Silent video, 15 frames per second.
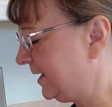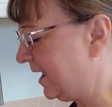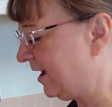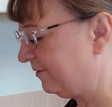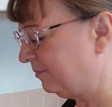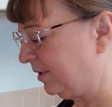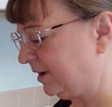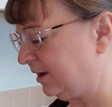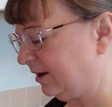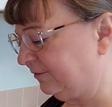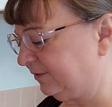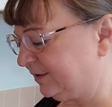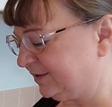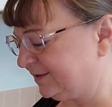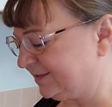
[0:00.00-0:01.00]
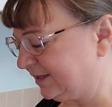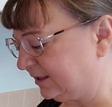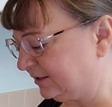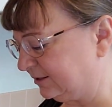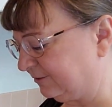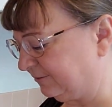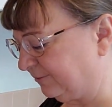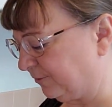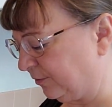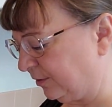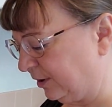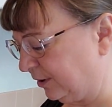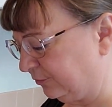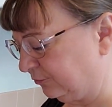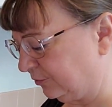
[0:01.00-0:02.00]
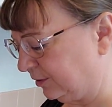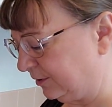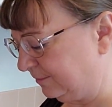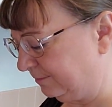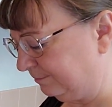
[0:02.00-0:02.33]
have my oven set to 400.